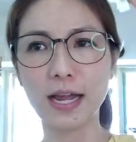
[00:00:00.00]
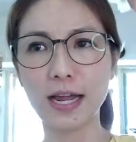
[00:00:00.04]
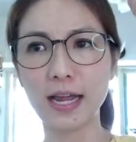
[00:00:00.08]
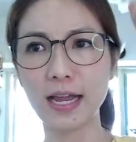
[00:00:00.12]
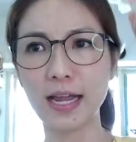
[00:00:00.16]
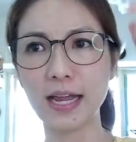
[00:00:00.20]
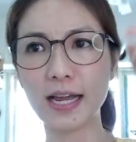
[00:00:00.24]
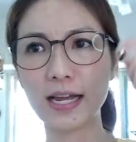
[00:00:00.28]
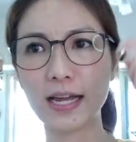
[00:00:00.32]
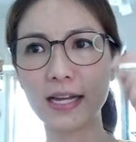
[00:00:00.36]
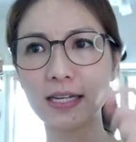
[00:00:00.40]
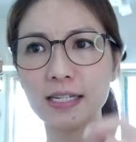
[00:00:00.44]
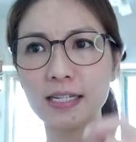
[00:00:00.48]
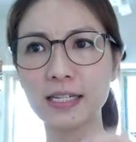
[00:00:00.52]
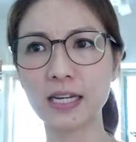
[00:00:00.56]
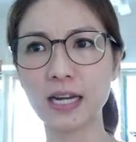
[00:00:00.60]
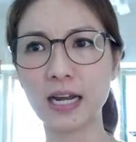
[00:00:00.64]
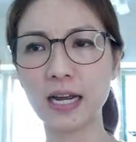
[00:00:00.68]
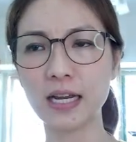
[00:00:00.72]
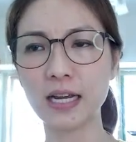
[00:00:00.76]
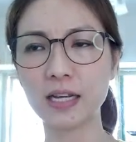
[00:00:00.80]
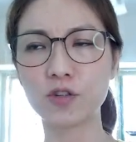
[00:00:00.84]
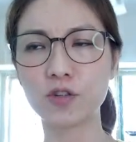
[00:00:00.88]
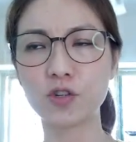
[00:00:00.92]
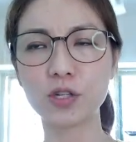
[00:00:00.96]
And
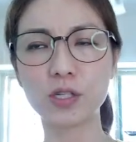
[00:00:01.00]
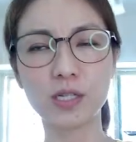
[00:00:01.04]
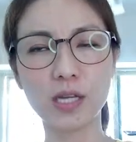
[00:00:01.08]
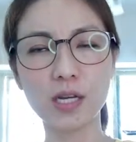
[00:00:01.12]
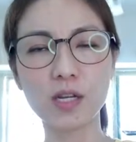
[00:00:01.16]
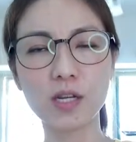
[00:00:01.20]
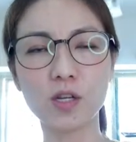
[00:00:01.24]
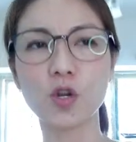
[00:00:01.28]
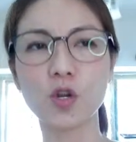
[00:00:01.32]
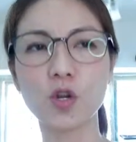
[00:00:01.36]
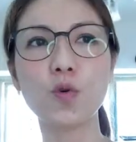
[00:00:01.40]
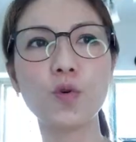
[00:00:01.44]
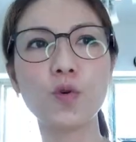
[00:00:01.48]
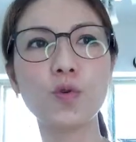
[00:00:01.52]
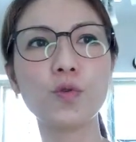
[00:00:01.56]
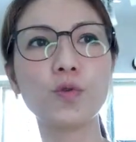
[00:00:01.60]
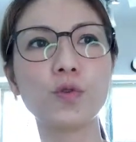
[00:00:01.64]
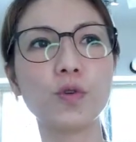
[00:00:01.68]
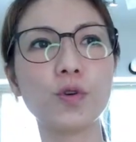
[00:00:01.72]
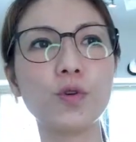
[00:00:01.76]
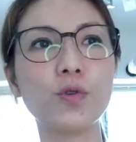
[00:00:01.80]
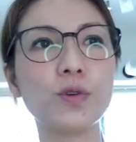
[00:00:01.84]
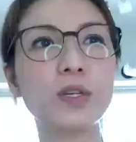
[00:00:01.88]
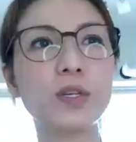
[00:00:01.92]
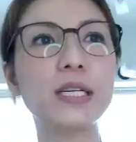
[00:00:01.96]
I just didn't know
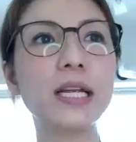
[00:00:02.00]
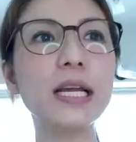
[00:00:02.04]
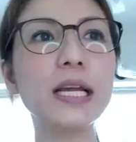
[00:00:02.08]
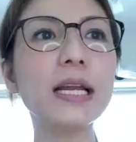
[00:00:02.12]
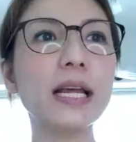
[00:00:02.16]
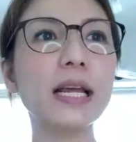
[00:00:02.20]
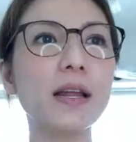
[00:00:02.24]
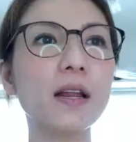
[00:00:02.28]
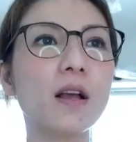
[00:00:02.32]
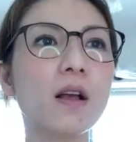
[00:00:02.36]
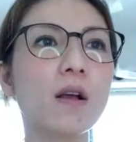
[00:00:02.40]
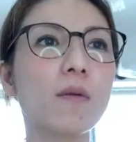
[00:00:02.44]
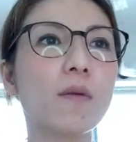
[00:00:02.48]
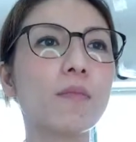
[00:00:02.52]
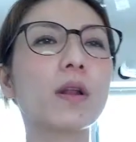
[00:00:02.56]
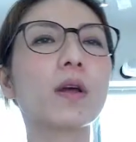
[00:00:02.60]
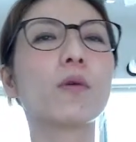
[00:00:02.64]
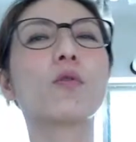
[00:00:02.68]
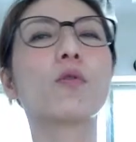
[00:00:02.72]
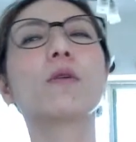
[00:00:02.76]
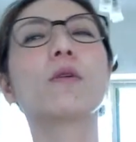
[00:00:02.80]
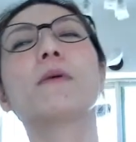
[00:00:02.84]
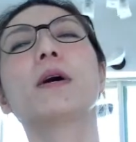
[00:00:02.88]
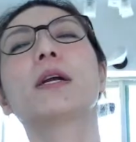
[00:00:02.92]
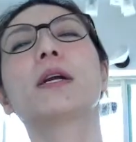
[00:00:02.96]
who did it, but I
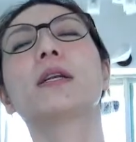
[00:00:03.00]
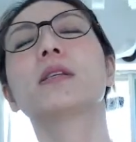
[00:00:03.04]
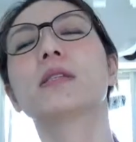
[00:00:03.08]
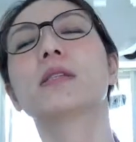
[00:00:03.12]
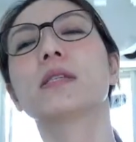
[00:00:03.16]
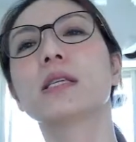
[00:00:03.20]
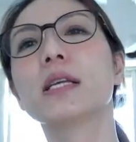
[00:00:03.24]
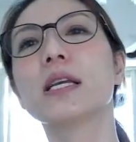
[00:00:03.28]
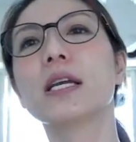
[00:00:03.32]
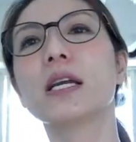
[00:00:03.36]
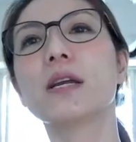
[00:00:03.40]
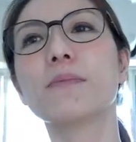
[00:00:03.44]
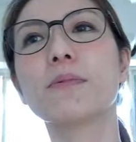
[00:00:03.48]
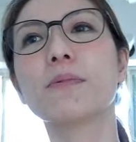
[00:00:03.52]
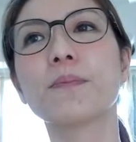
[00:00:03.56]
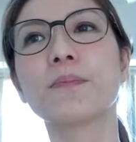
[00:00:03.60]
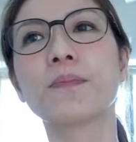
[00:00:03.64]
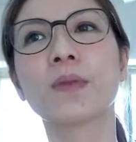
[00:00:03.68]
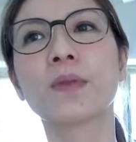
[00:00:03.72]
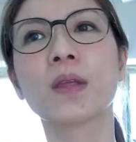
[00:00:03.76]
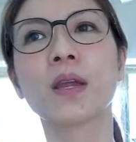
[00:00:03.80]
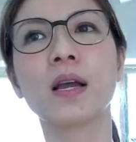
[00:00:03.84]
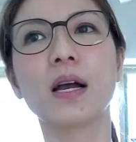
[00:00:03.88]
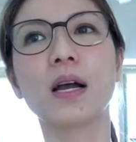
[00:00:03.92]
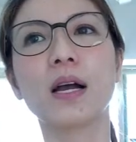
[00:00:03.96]
went back to sleep.
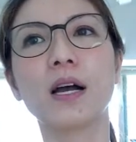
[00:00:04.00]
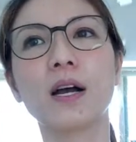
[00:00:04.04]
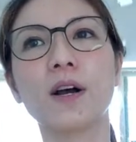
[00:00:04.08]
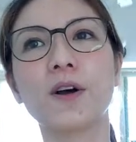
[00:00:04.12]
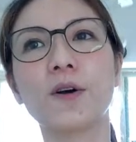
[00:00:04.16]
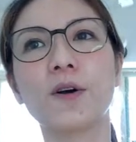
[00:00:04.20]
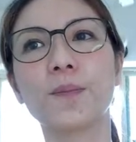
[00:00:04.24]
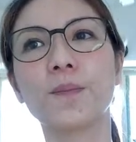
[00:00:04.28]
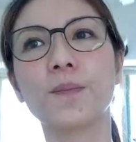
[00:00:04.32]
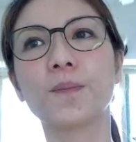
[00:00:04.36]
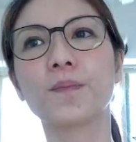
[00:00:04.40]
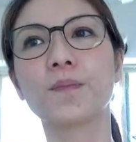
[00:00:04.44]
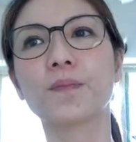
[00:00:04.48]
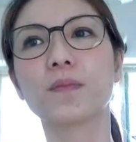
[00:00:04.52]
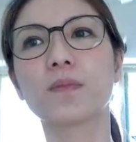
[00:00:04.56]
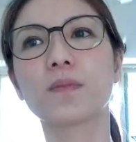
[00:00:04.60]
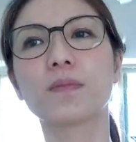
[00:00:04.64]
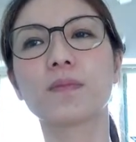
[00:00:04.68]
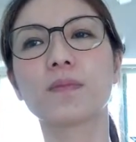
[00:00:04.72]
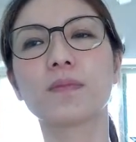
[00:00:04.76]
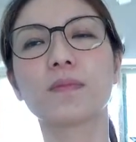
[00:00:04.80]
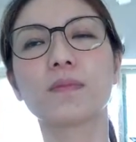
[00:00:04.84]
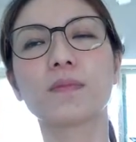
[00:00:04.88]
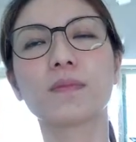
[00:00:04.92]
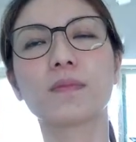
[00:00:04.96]
Um,
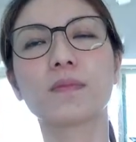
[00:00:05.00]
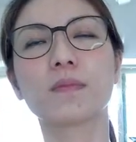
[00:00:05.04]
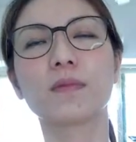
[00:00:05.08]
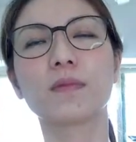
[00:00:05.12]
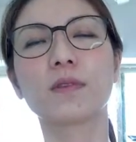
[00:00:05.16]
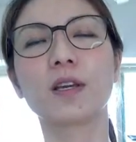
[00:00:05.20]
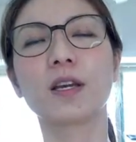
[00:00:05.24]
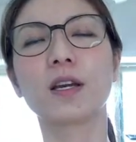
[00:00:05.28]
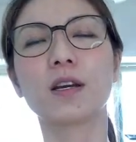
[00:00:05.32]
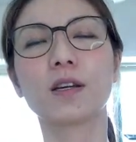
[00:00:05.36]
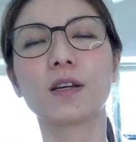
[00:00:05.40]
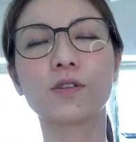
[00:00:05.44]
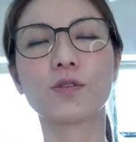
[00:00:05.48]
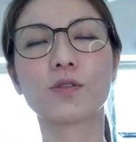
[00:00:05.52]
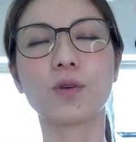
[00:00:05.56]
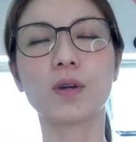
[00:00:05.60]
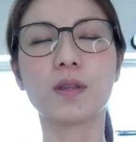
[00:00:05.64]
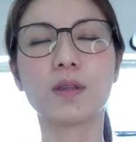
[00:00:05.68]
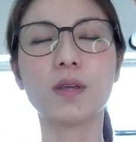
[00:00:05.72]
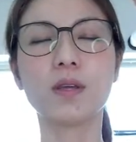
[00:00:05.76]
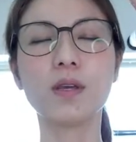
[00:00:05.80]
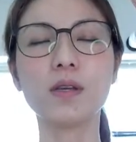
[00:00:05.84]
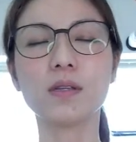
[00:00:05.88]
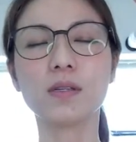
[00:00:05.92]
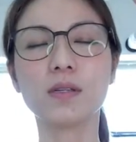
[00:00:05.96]
yeah, so I
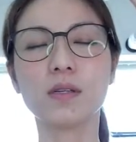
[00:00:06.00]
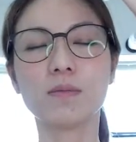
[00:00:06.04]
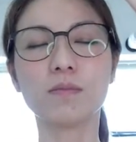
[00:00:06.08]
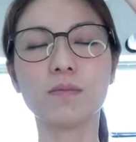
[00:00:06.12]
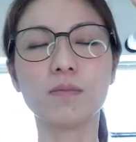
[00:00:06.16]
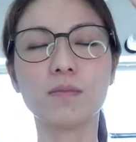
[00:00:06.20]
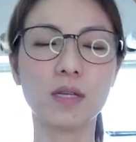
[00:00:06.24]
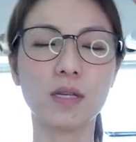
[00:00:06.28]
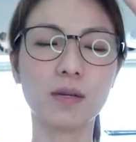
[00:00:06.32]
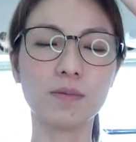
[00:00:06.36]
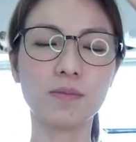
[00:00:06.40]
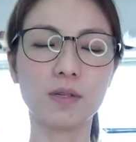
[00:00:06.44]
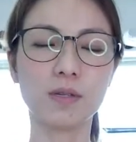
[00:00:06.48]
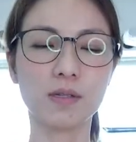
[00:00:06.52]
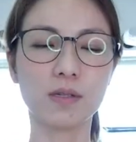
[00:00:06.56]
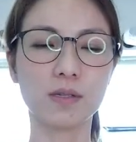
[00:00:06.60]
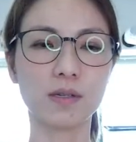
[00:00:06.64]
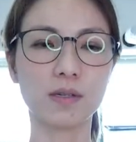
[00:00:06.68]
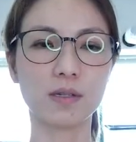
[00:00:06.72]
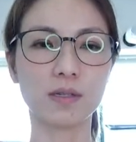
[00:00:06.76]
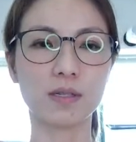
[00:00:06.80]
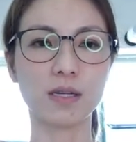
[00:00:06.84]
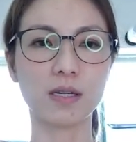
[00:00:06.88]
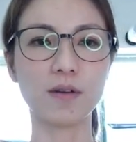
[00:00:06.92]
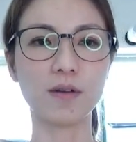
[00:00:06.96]
think sometimes it's the
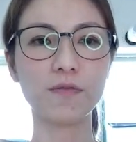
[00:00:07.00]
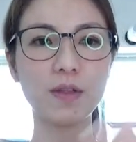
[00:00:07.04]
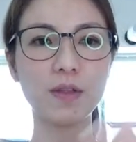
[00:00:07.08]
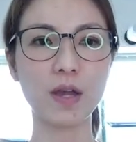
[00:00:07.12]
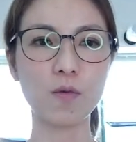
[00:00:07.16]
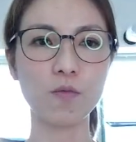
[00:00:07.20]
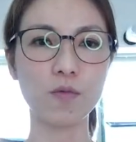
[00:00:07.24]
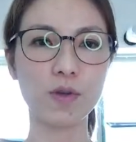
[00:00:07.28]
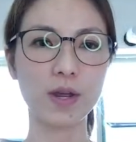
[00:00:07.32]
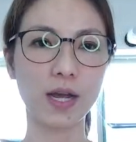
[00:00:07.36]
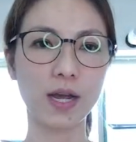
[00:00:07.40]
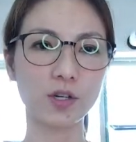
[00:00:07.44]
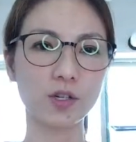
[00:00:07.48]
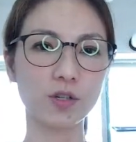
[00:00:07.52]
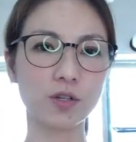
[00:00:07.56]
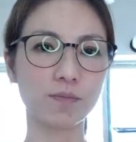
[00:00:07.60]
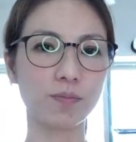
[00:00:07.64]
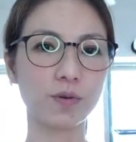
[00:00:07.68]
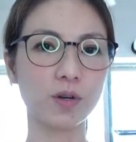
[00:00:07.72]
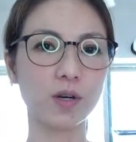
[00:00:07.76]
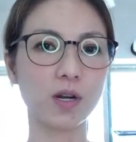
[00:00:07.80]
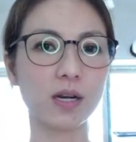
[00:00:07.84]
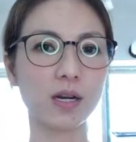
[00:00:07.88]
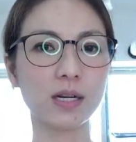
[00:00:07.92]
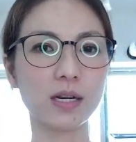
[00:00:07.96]
stuff that we actually
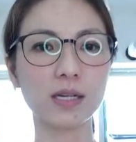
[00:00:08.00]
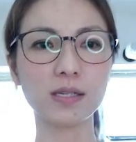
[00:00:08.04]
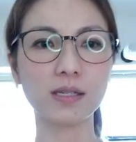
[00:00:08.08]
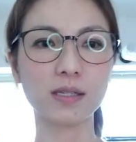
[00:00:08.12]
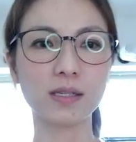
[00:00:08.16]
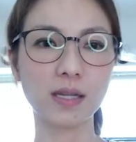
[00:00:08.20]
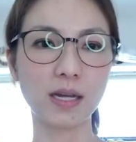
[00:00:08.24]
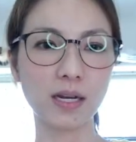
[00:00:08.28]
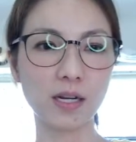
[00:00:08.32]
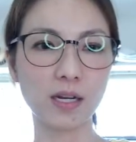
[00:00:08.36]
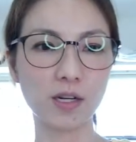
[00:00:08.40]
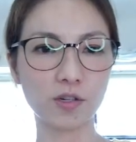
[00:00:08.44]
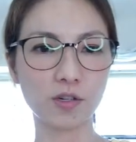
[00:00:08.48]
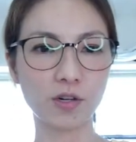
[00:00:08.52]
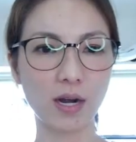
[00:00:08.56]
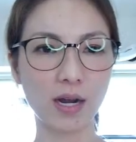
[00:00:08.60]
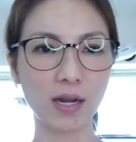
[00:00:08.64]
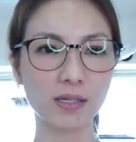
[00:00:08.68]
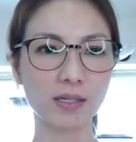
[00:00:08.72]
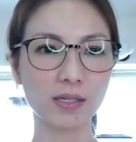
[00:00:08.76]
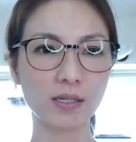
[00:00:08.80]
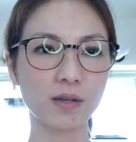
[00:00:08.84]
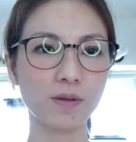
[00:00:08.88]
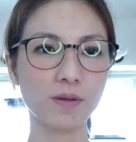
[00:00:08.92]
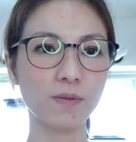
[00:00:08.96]
put on us that
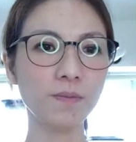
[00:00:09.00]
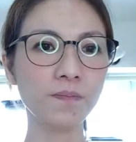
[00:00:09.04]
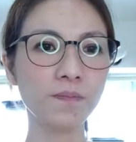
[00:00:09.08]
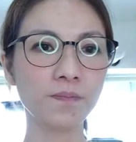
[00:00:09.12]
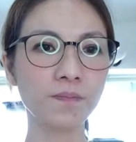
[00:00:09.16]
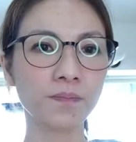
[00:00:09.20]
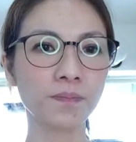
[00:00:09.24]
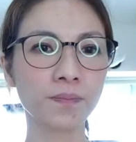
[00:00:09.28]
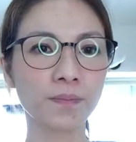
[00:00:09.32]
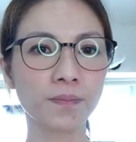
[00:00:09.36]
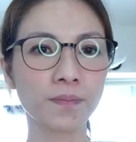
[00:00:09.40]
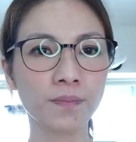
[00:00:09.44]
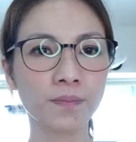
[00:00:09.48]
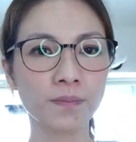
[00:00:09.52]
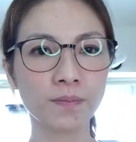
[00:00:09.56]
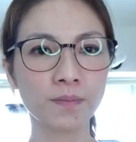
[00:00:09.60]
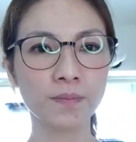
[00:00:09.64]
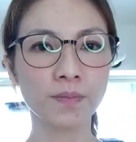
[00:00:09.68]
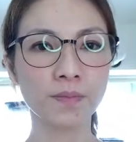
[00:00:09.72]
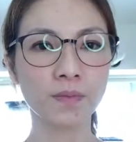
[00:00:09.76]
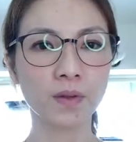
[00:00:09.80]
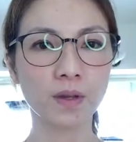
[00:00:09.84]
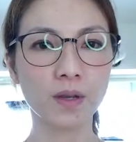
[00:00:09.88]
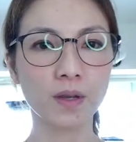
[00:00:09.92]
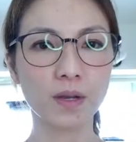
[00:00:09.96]
attracts them.
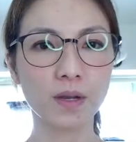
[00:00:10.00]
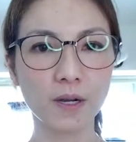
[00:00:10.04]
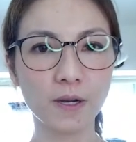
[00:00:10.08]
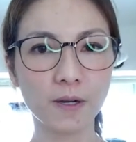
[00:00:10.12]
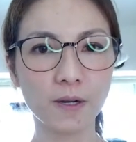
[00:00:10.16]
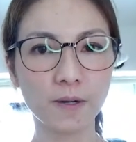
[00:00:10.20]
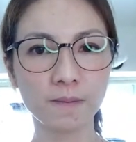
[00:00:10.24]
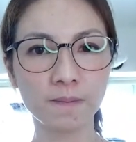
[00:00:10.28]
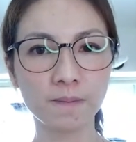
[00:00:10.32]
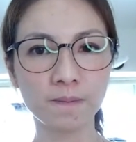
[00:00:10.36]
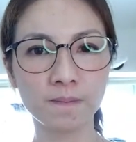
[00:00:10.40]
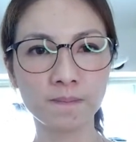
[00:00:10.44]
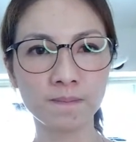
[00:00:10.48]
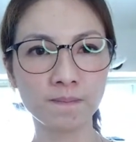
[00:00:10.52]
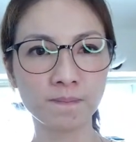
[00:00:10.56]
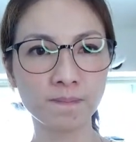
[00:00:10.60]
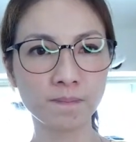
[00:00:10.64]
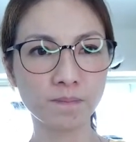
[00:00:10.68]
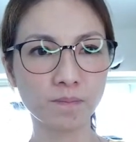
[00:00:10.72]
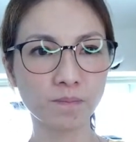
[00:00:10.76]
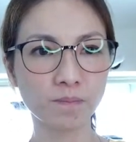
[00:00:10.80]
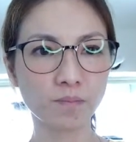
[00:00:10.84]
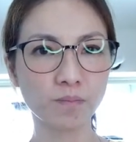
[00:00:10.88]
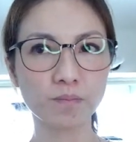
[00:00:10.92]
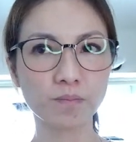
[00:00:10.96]
Um,
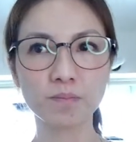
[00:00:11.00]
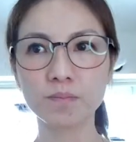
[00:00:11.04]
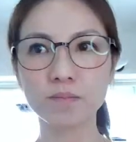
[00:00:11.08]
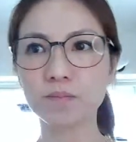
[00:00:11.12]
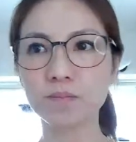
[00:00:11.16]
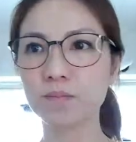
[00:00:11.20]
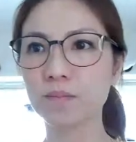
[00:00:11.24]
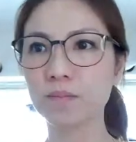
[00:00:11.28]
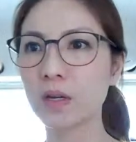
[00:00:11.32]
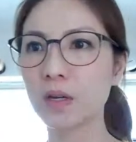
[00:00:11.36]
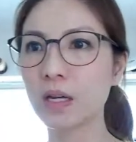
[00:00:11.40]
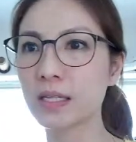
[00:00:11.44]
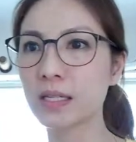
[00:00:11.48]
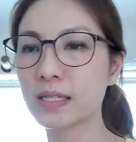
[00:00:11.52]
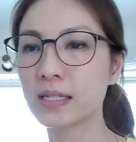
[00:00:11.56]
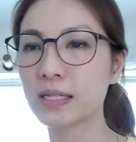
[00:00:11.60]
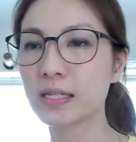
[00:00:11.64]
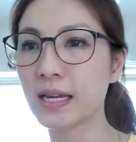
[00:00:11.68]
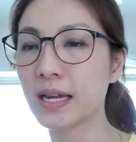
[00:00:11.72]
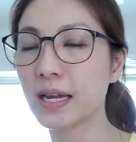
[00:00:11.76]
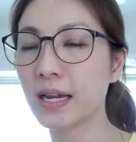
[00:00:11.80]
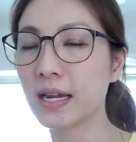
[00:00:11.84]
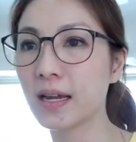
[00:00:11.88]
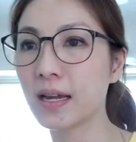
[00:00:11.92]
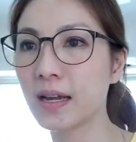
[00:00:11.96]
let's
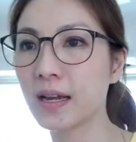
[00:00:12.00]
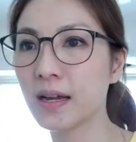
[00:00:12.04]
see.